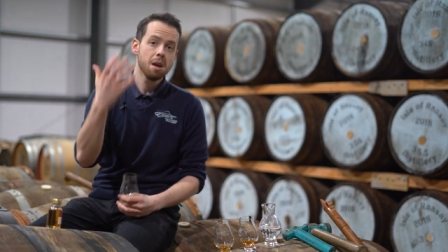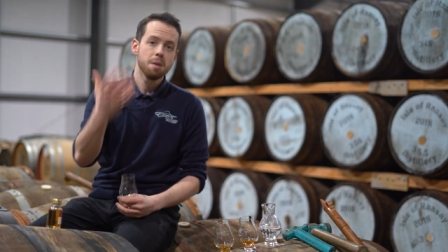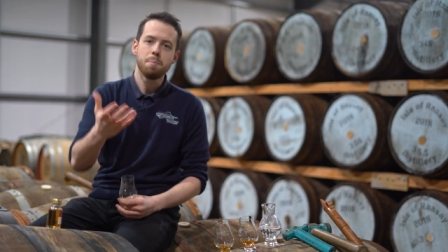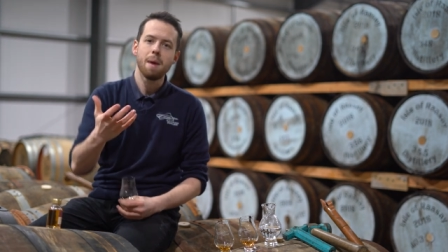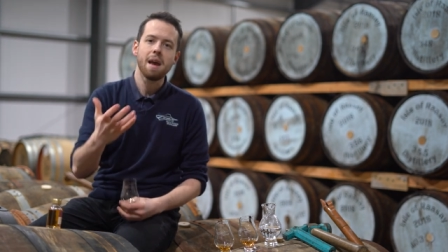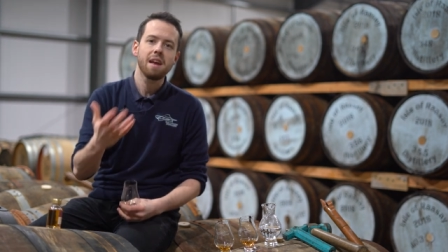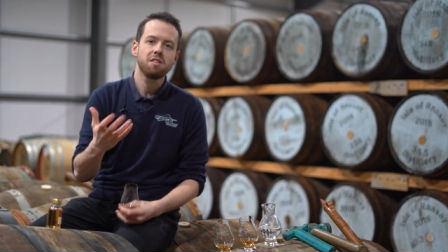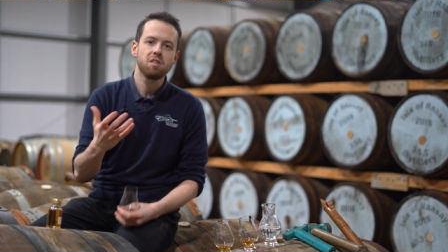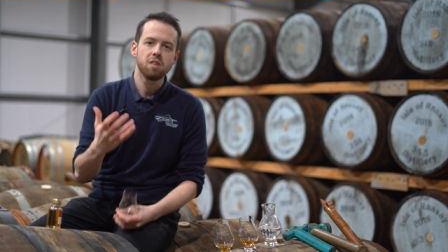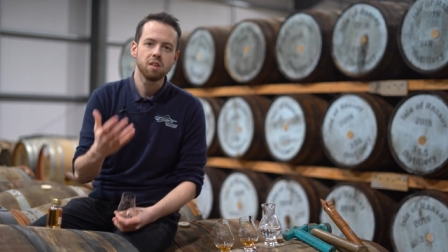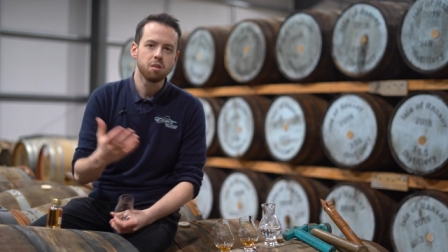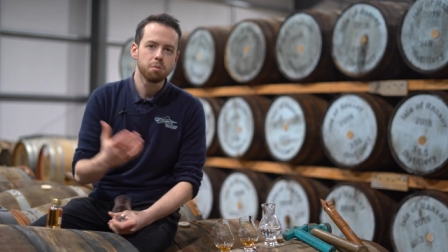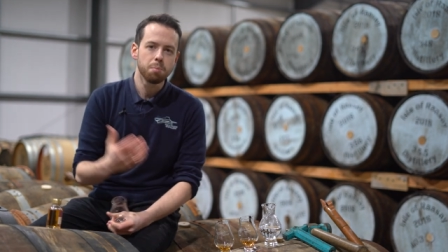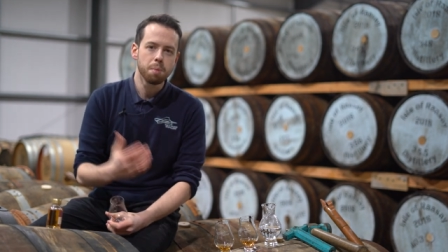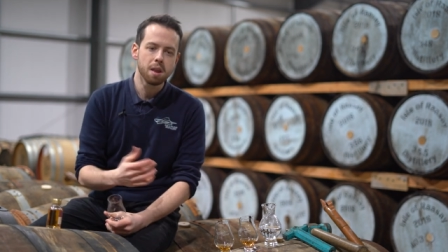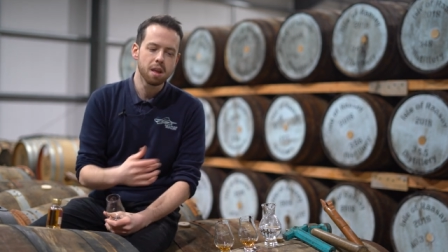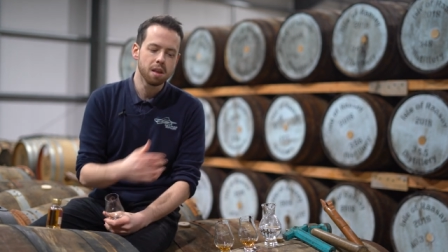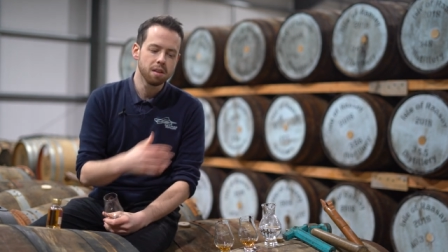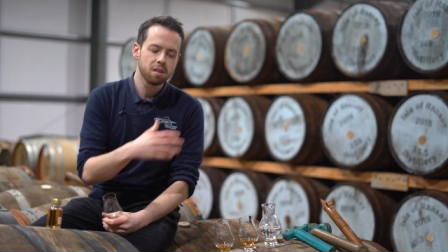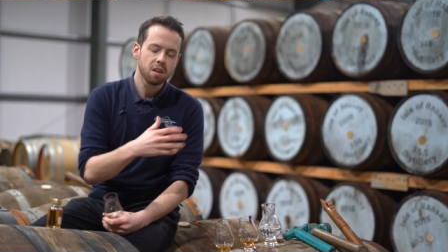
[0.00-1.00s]
best
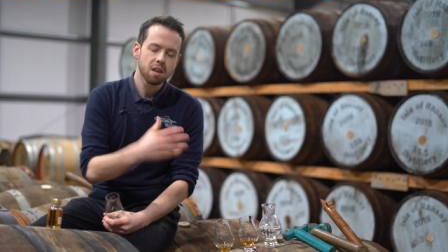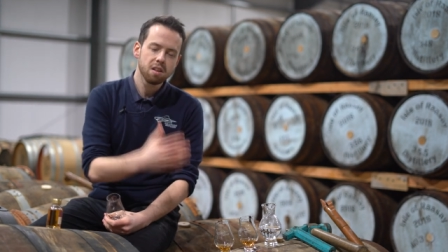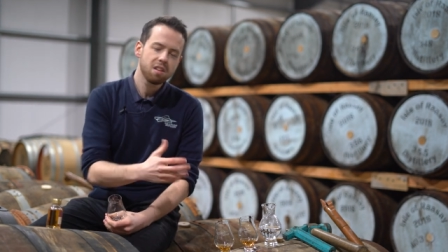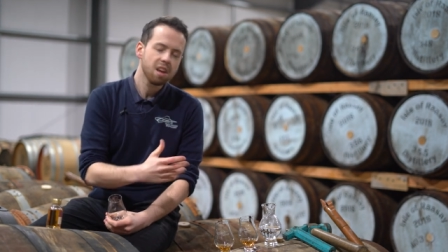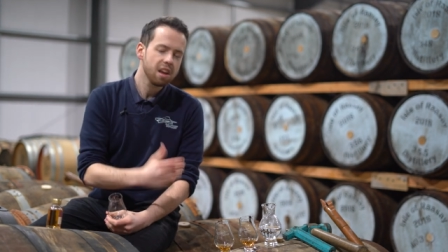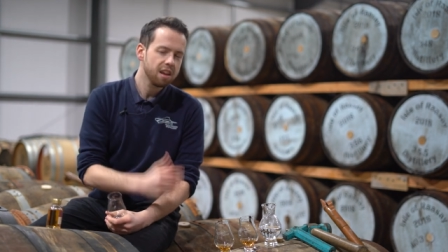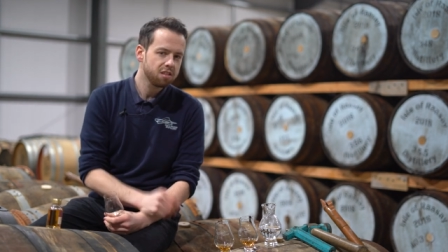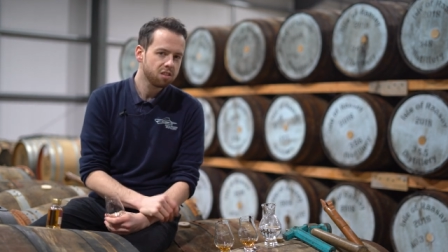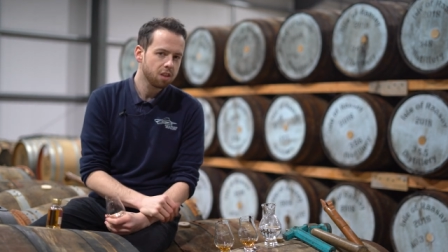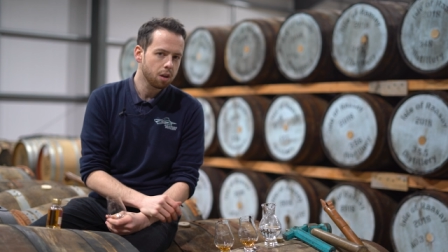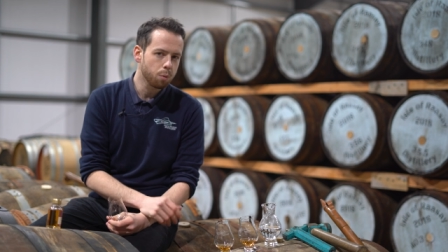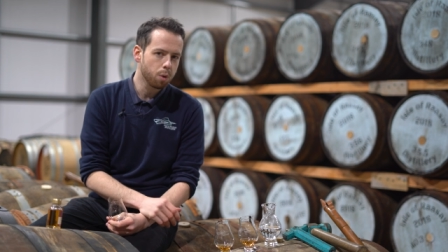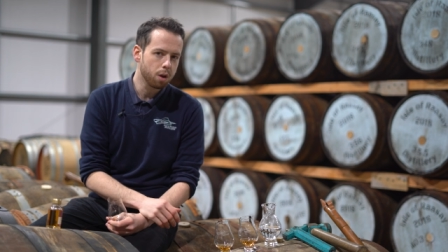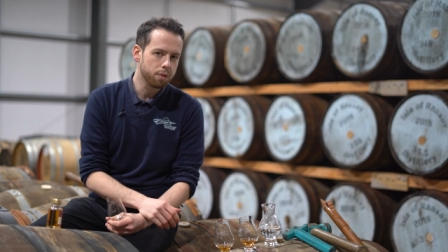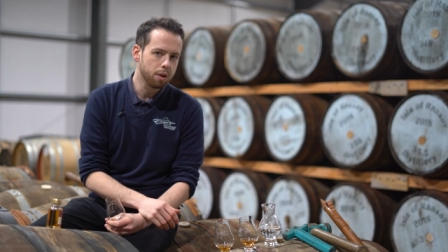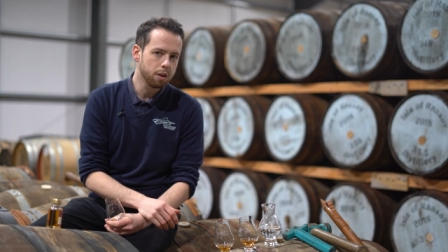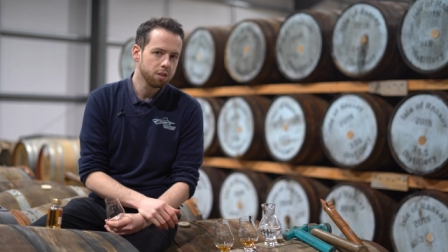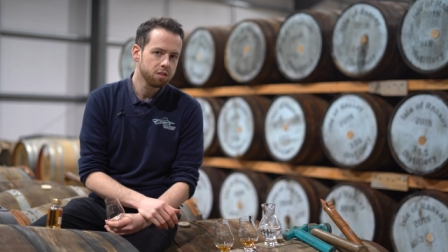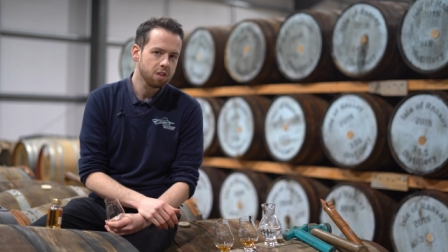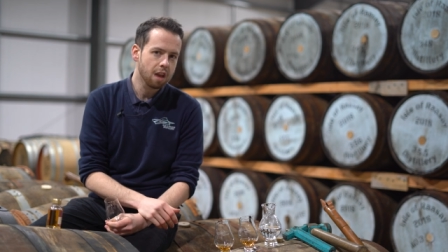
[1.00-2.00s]
experience tasting one
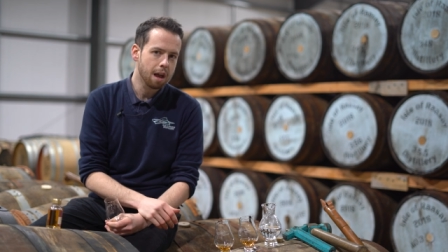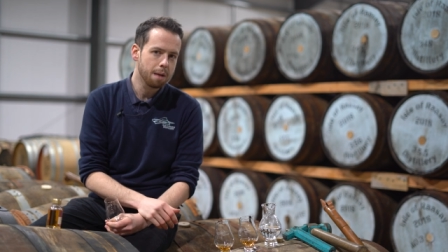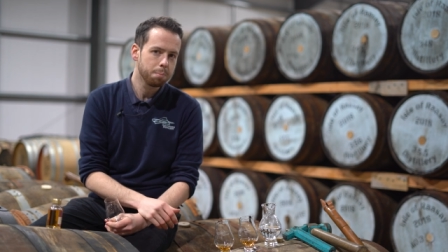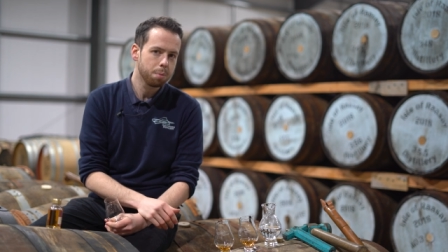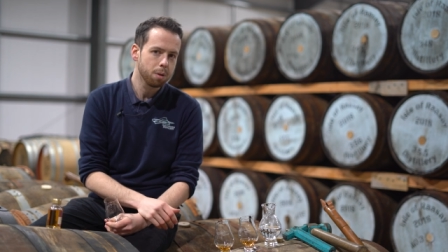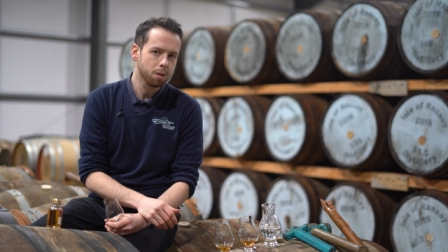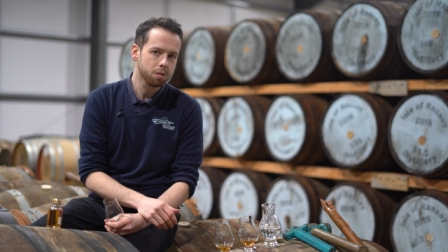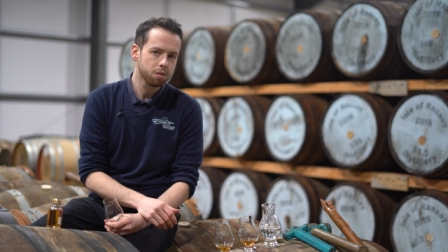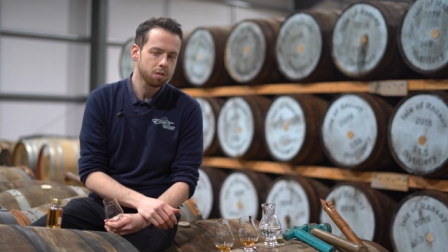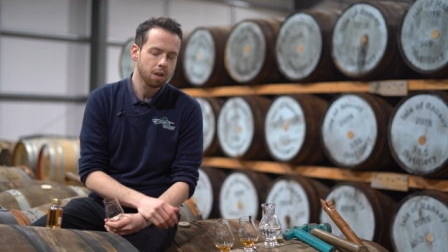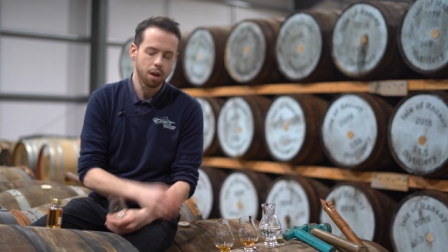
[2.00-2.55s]
of our samples.